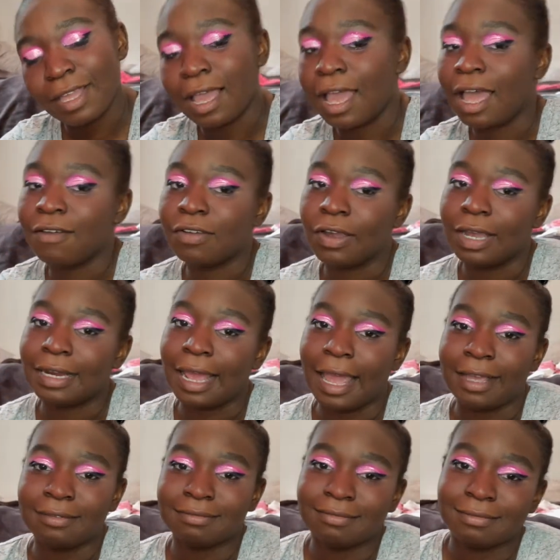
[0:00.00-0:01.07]
have a great
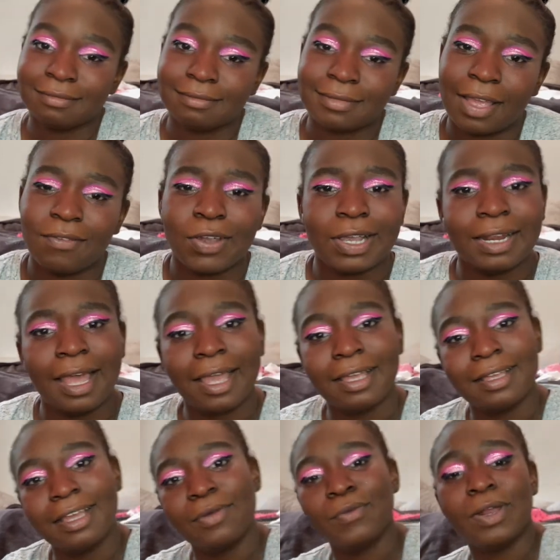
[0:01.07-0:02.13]
day, have a great night
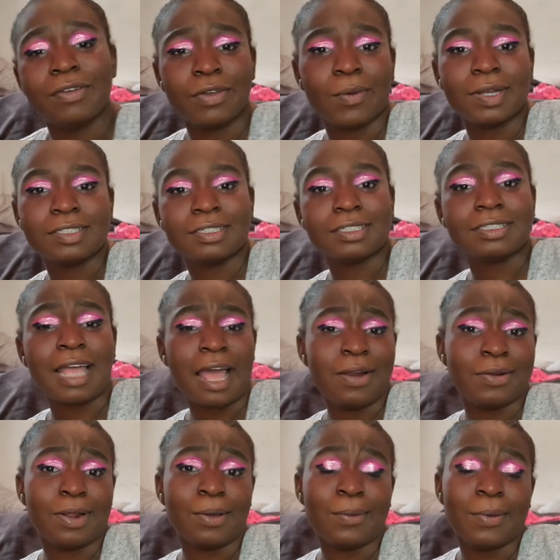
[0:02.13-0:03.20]
whenever you're watching this. I
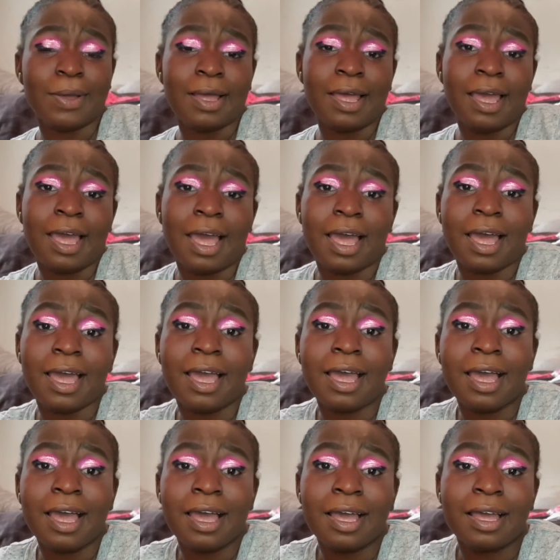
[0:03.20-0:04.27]
don't know.
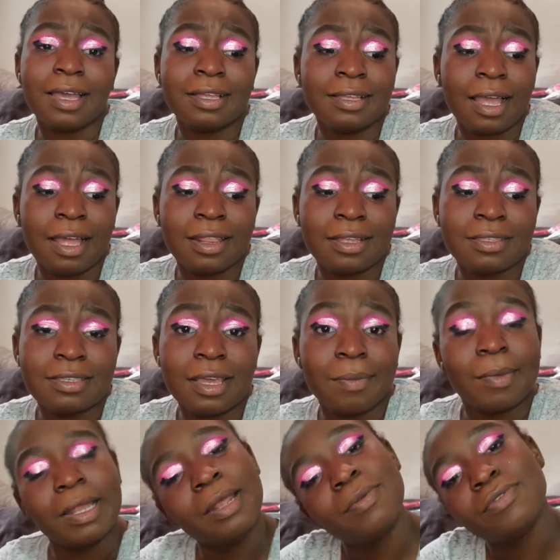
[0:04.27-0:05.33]
And yeah, that's it.
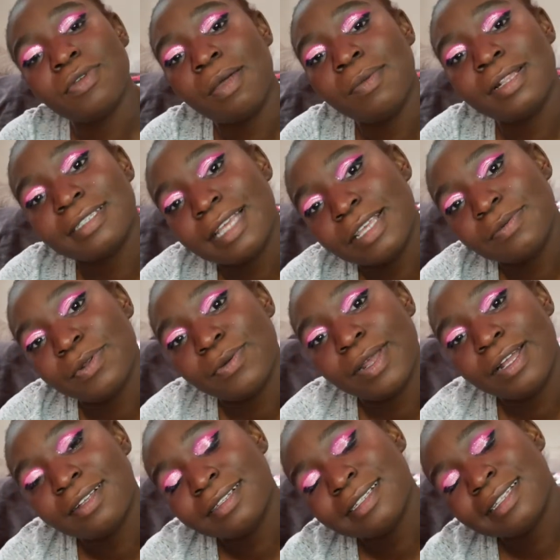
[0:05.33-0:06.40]
My name is Robin. This has been
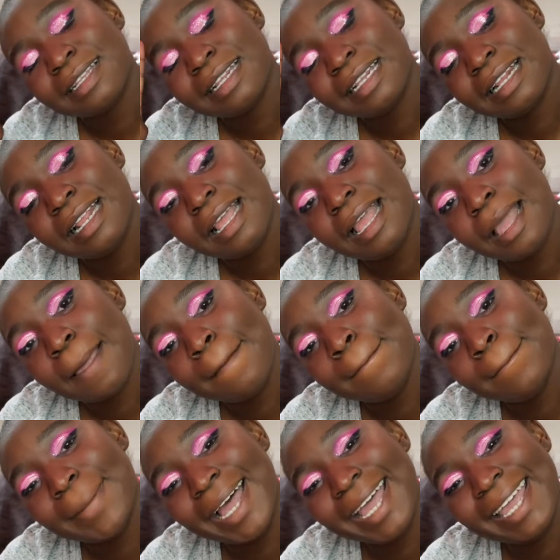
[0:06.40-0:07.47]
real.
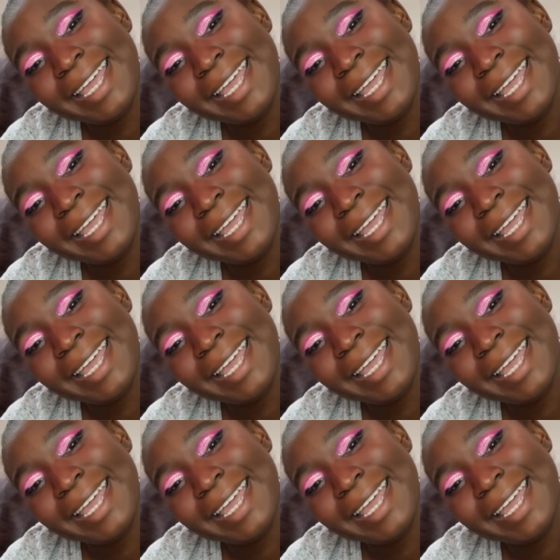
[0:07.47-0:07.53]
Bye.